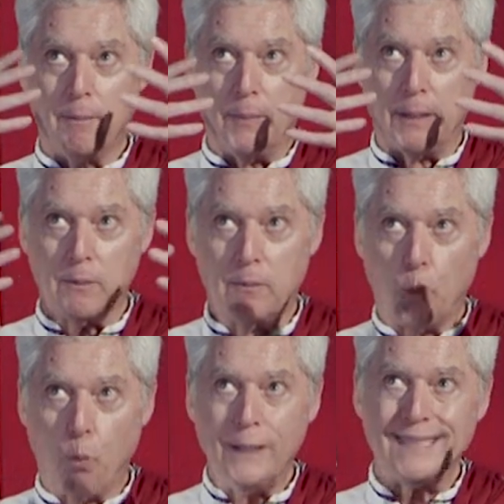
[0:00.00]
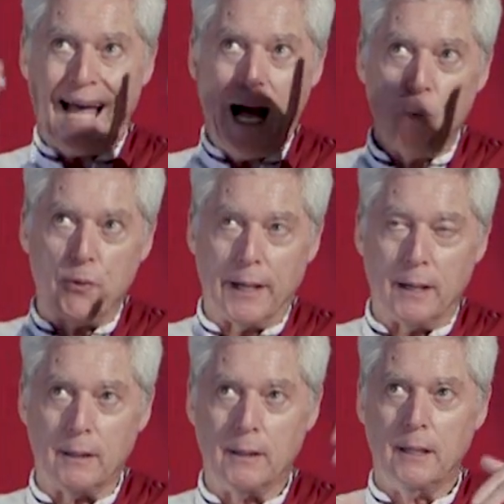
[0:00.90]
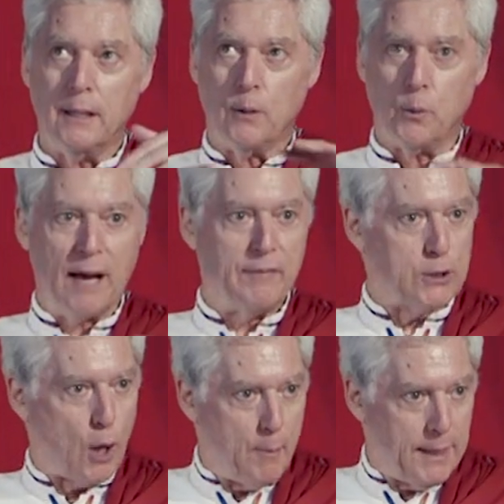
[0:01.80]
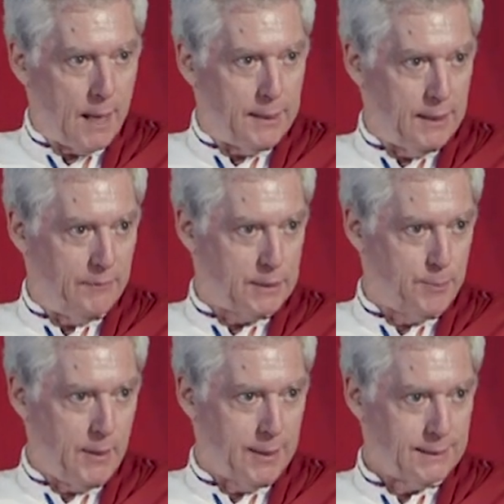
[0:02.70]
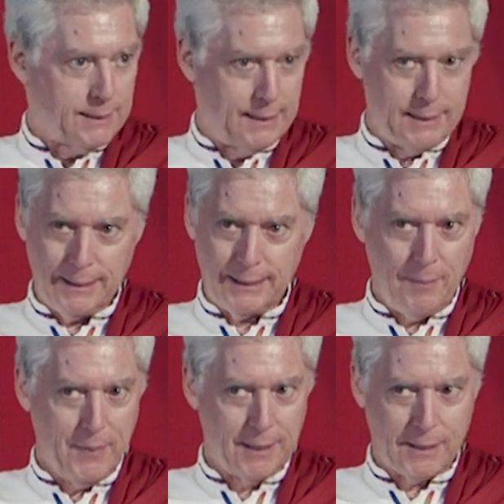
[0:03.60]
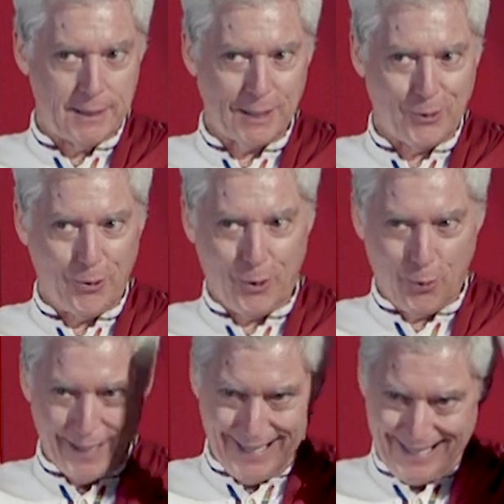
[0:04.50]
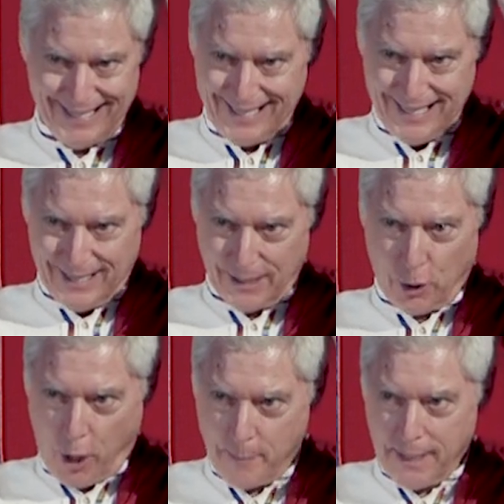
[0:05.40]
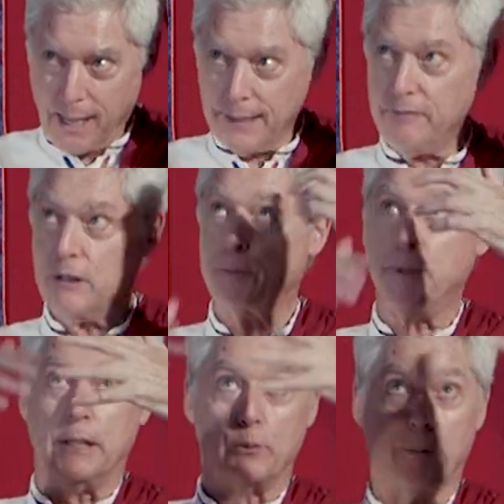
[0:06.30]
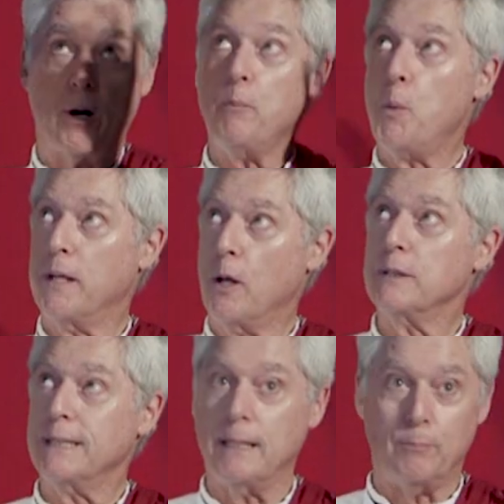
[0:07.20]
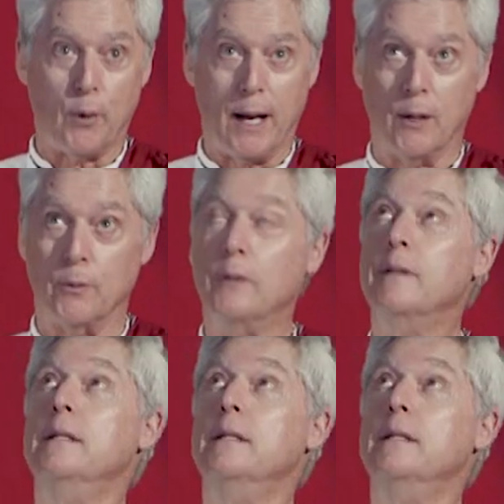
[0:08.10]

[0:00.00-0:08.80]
But what's out there? We have this commonality of experience. This is something that just doesn't go away. The commonality of experience, we're probably all seeing brown.